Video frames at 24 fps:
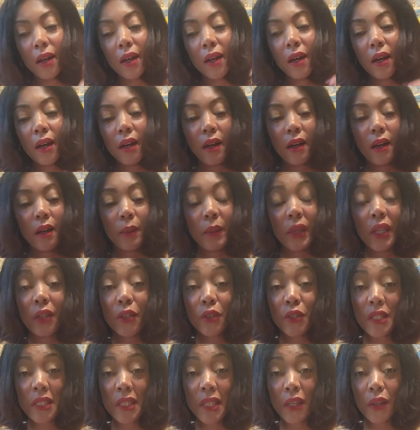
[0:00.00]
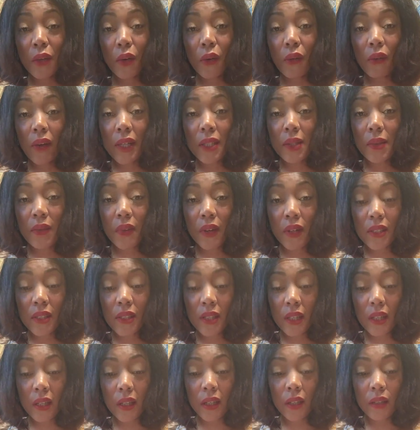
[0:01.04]
Energies can go vice
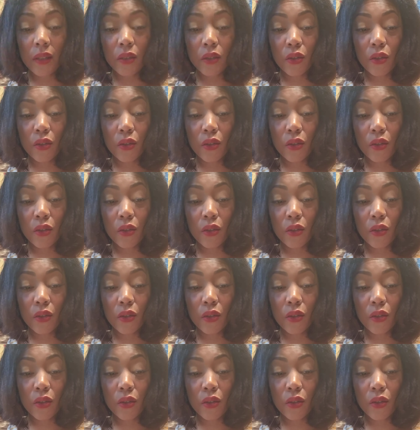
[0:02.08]
versa.